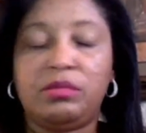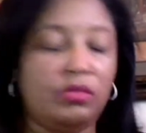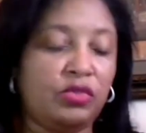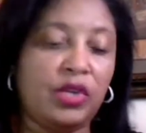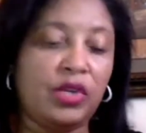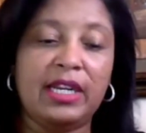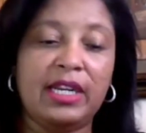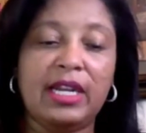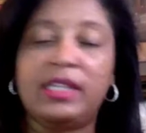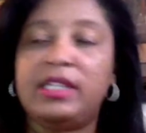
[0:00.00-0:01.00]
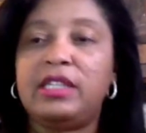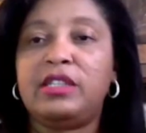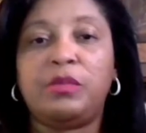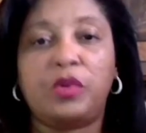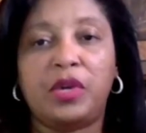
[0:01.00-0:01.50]
trying it out in the
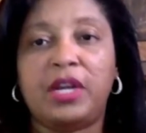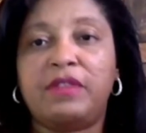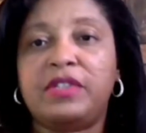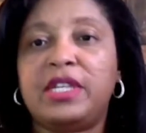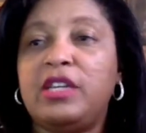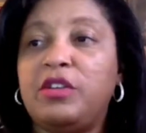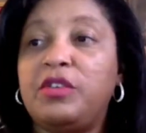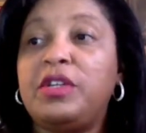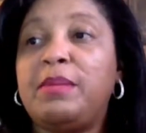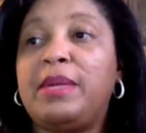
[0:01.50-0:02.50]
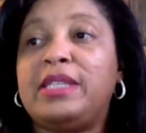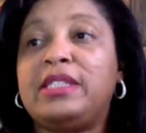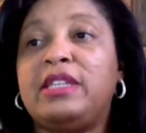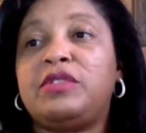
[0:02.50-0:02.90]
demo, everything, learning it myself.